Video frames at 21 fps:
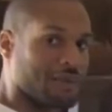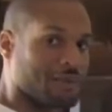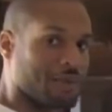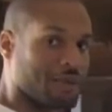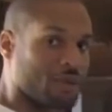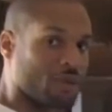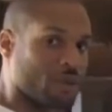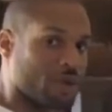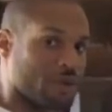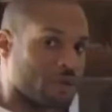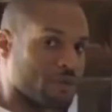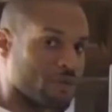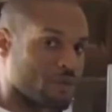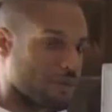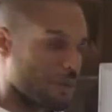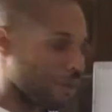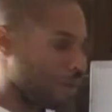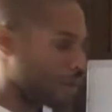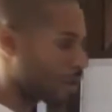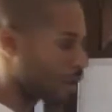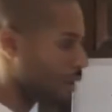been written
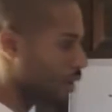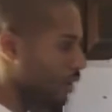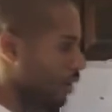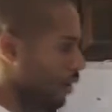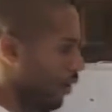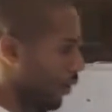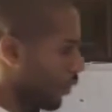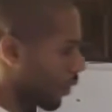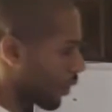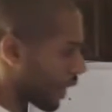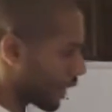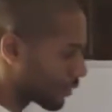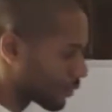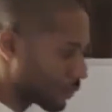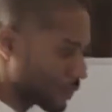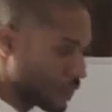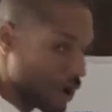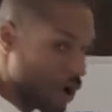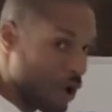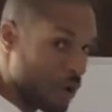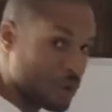for, or as
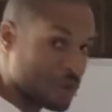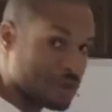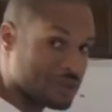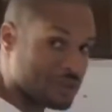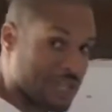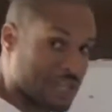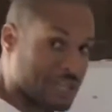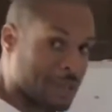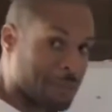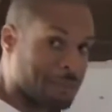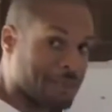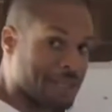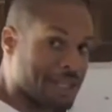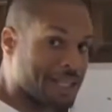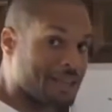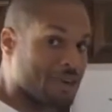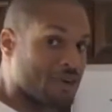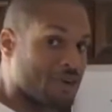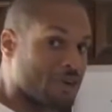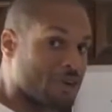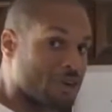we always say, the
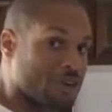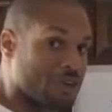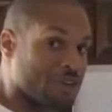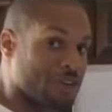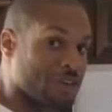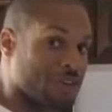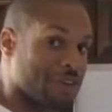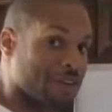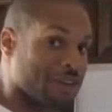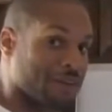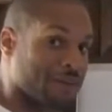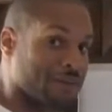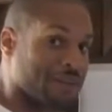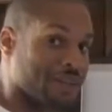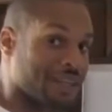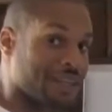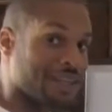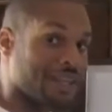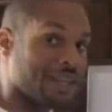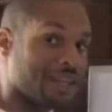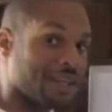political agenda of the
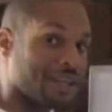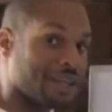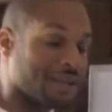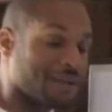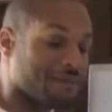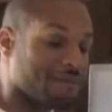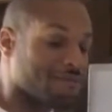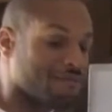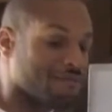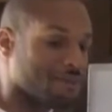king.